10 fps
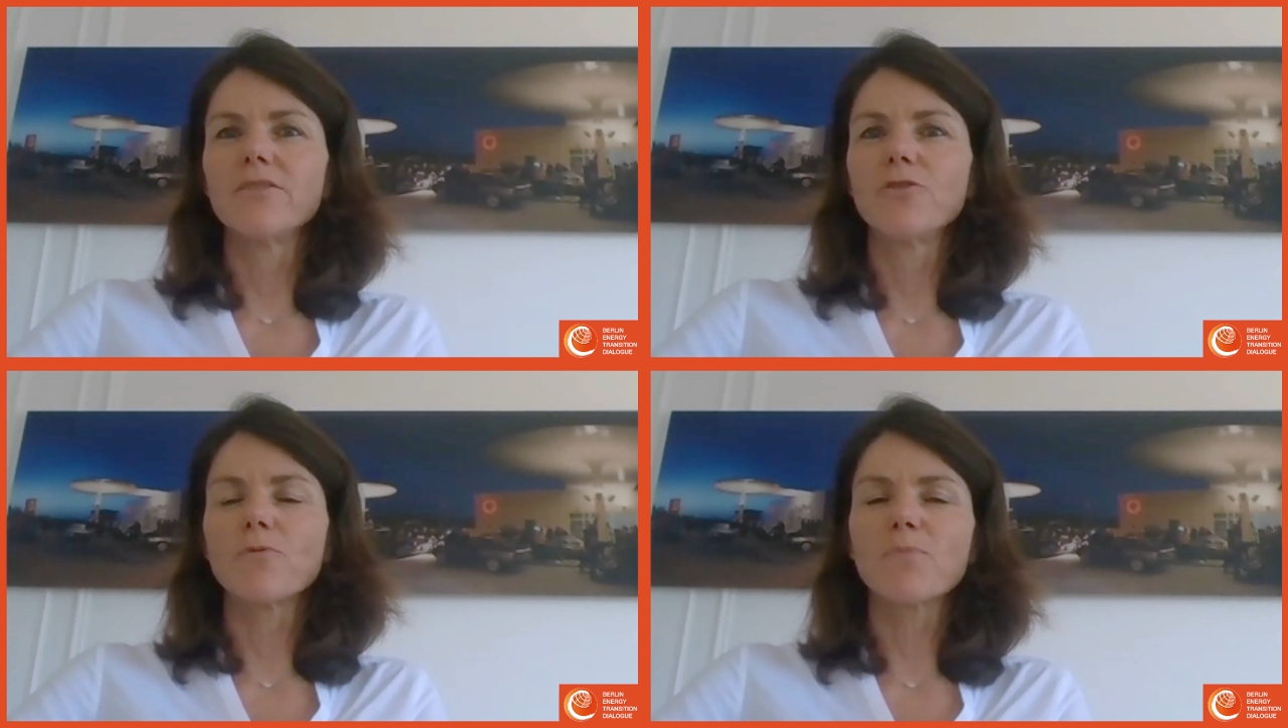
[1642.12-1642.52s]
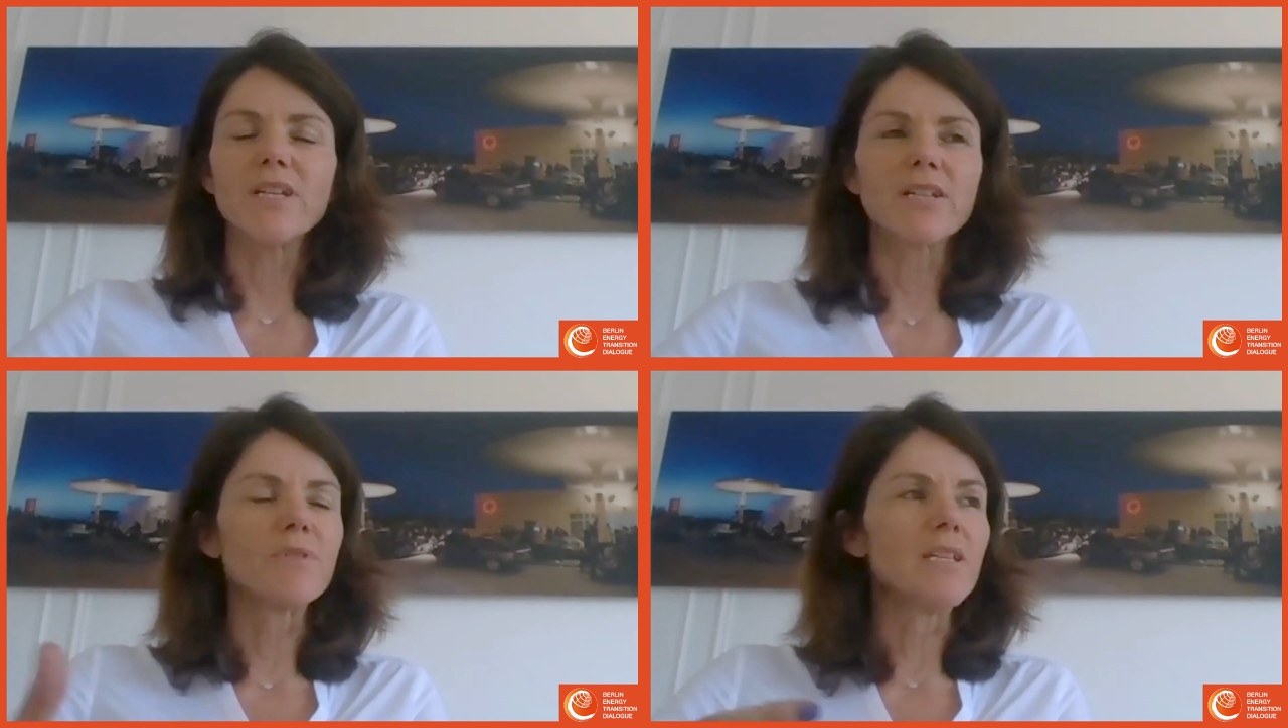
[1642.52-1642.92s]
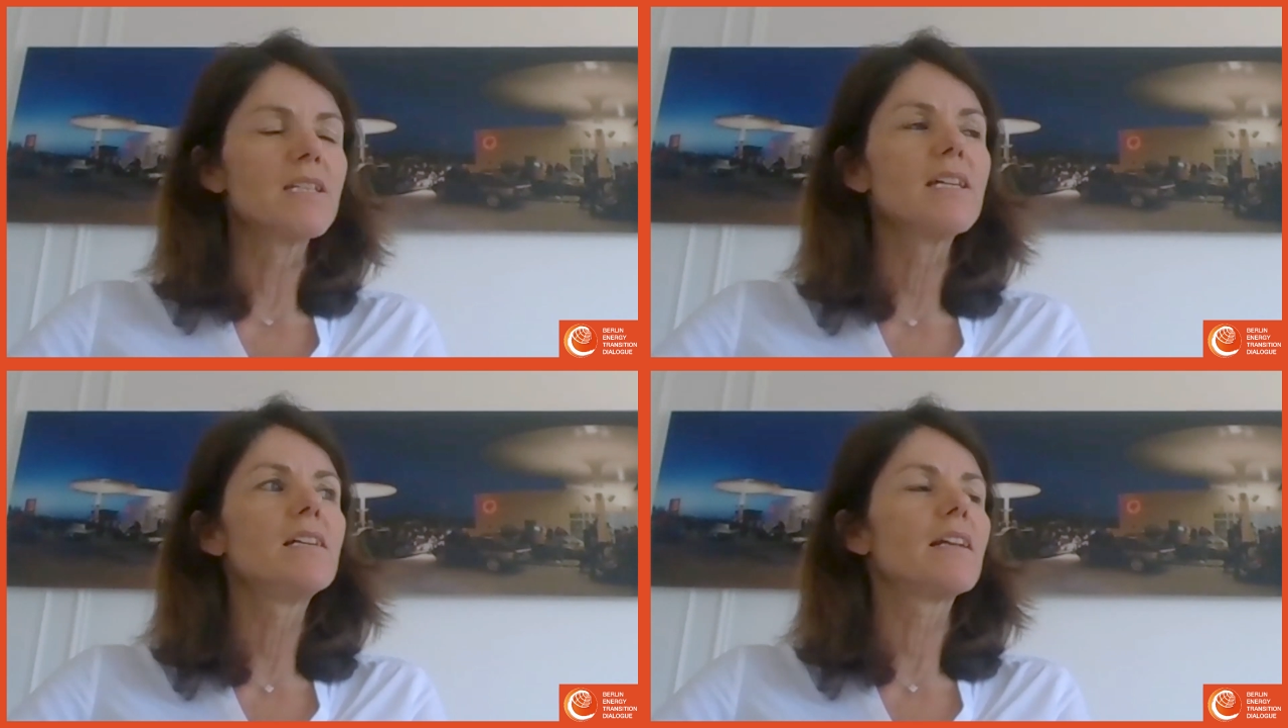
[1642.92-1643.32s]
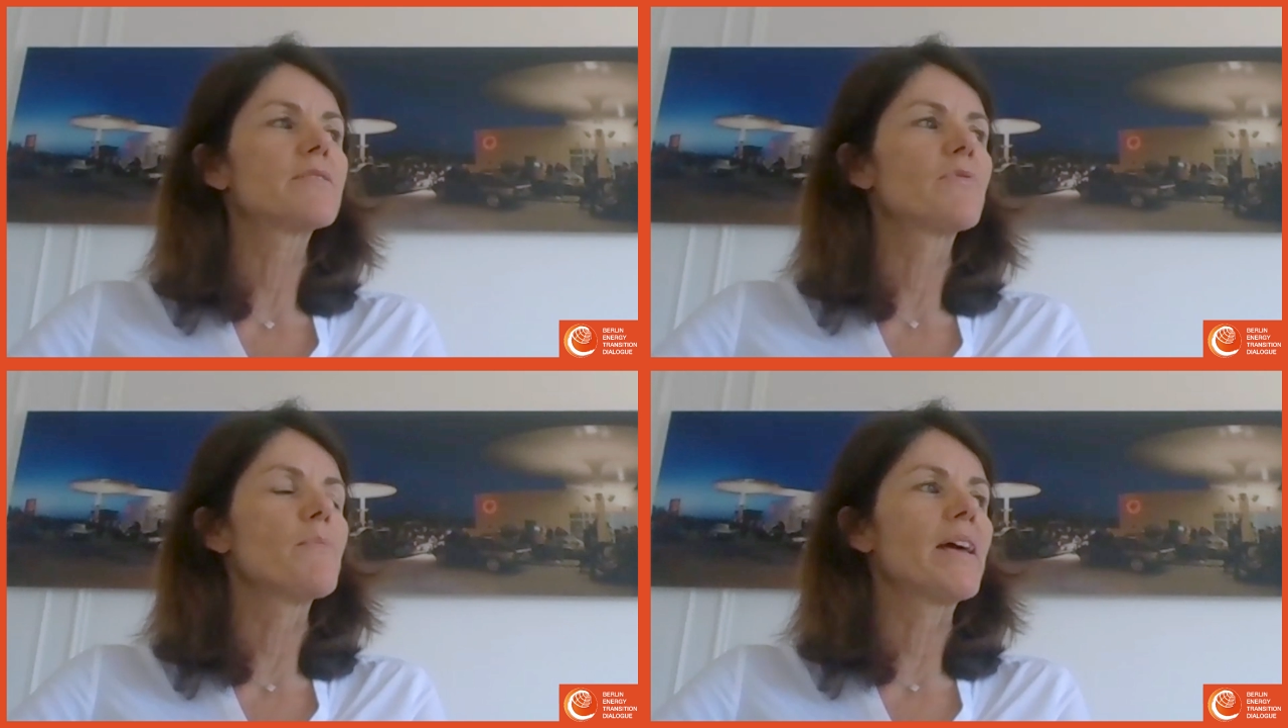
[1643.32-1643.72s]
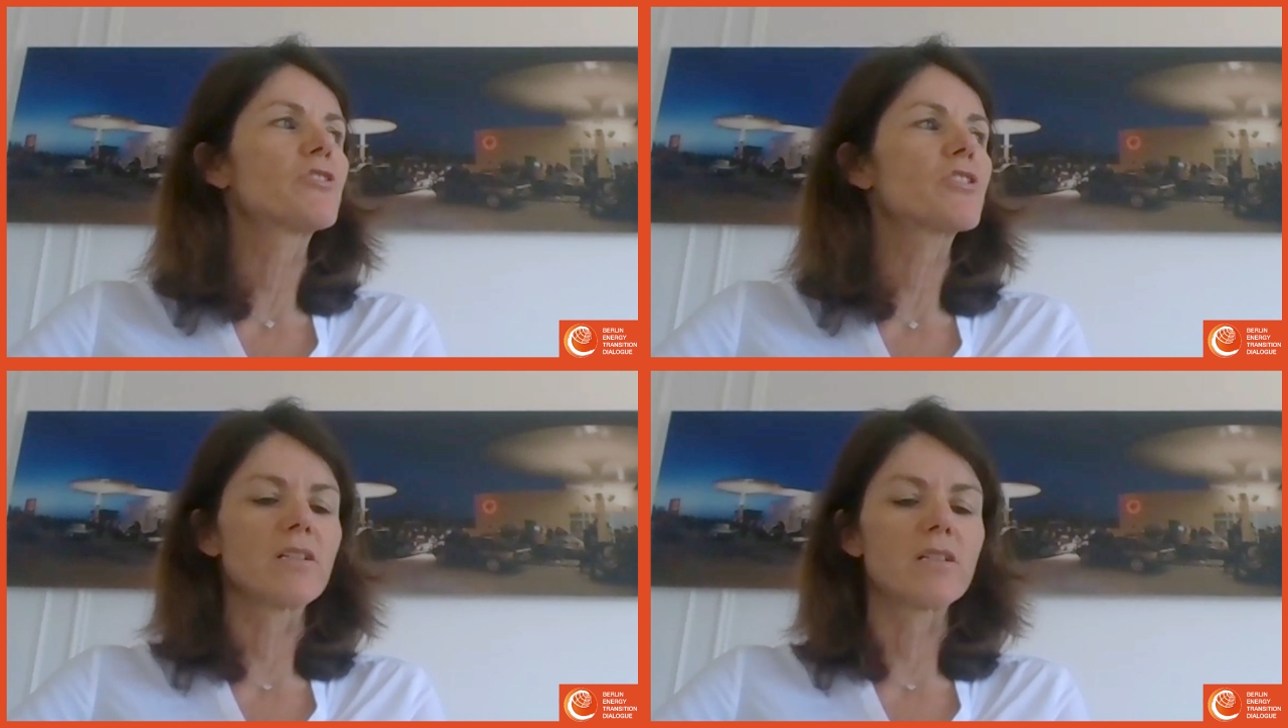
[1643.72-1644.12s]
European Green Deal, as we
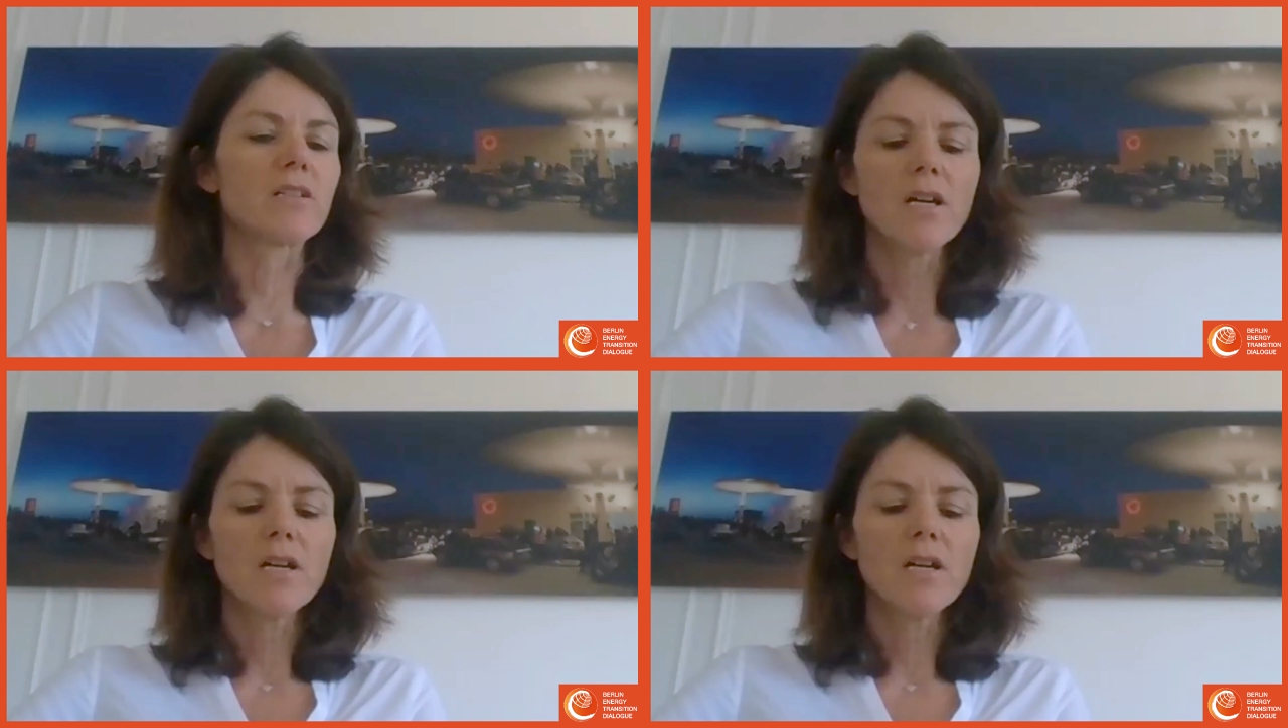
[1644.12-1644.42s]
mentioned,